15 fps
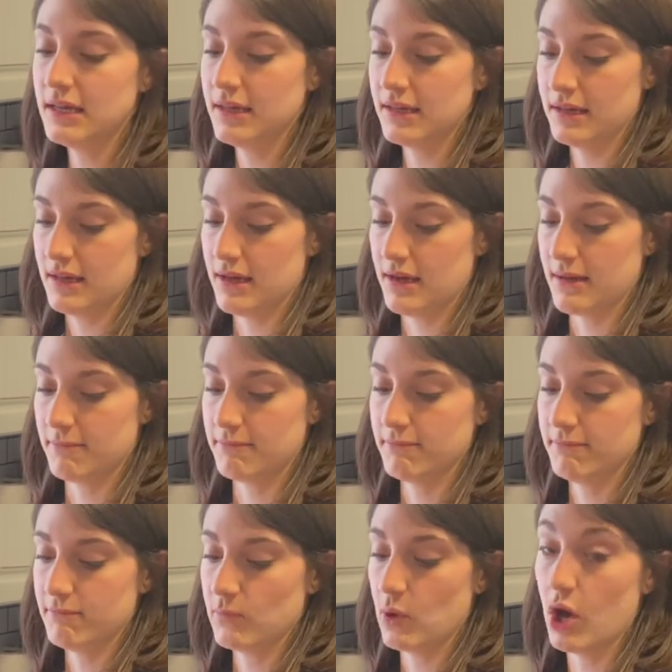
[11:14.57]

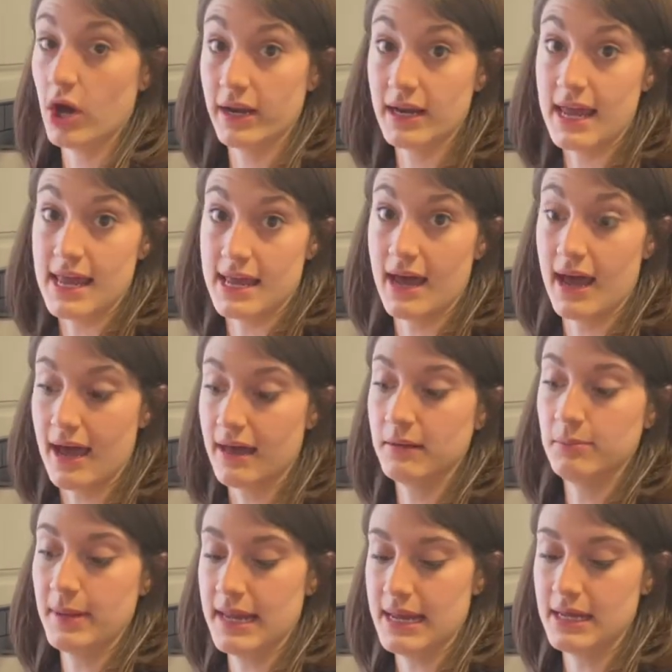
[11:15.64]
on a hot
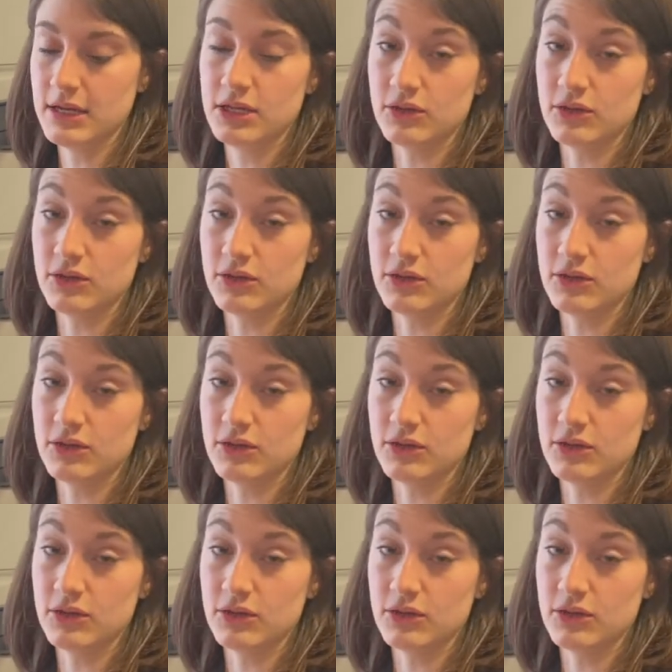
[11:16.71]
pan,